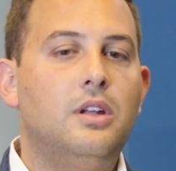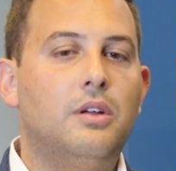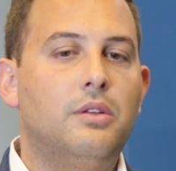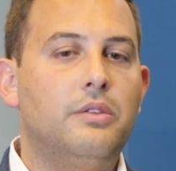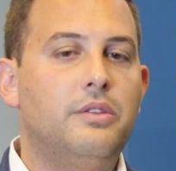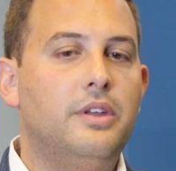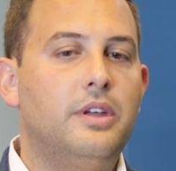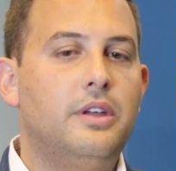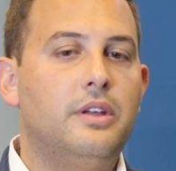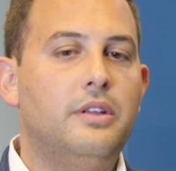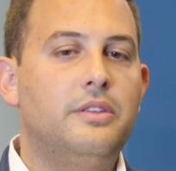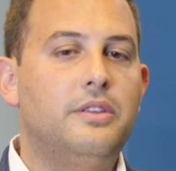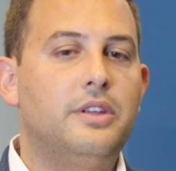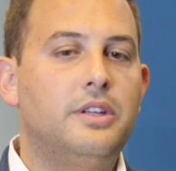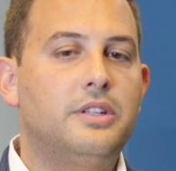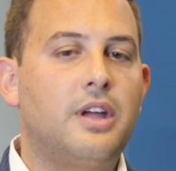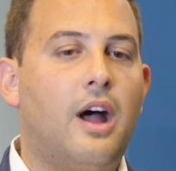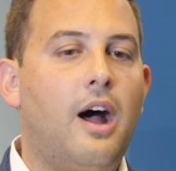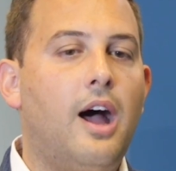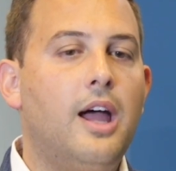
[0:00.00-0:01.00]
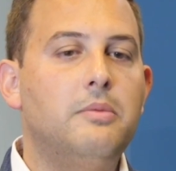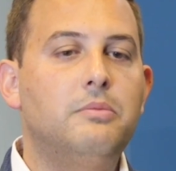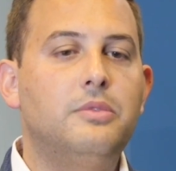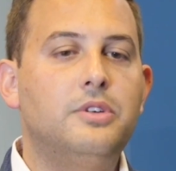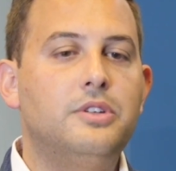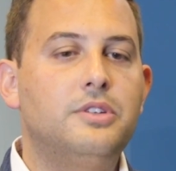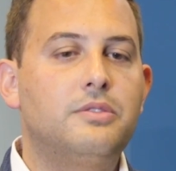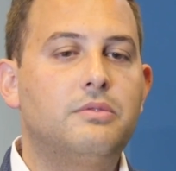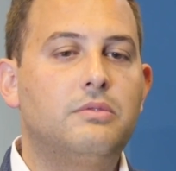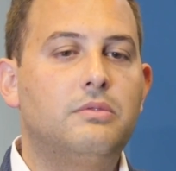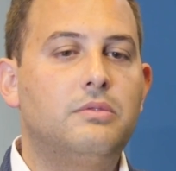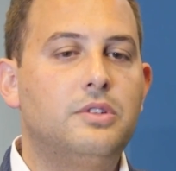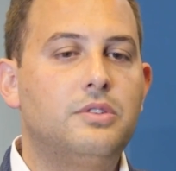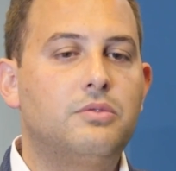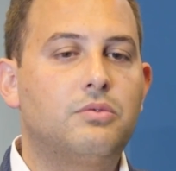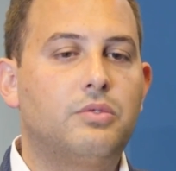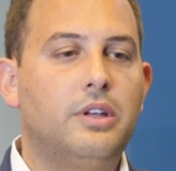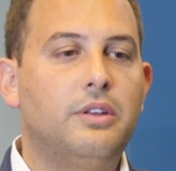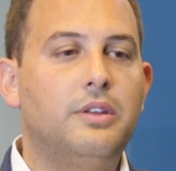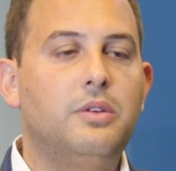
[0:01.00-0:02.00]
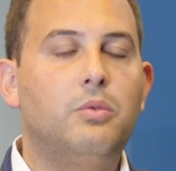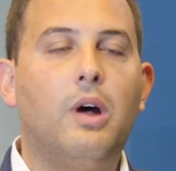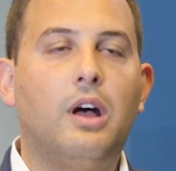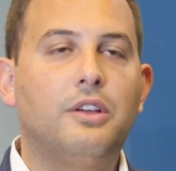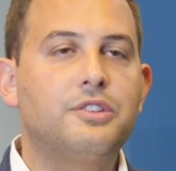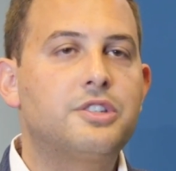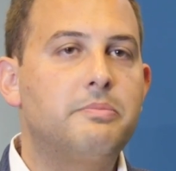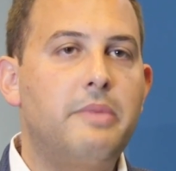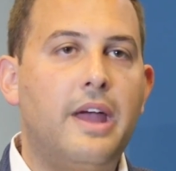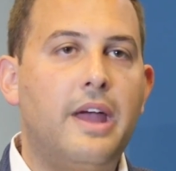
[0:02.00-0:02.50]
You know, the time was really well